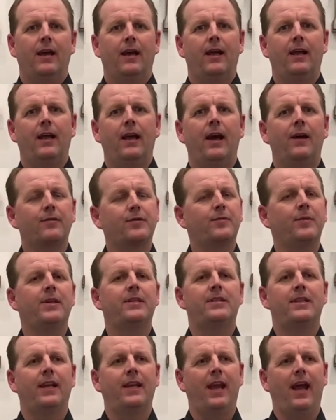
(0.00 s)
It helps me
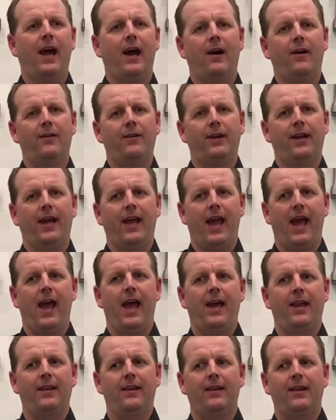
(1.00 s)
sit down
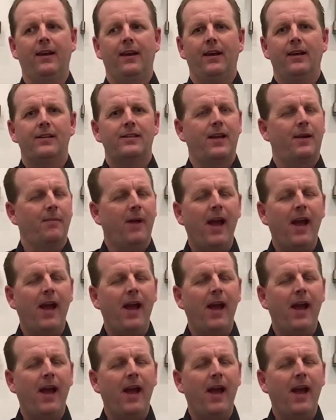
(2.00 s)
and say,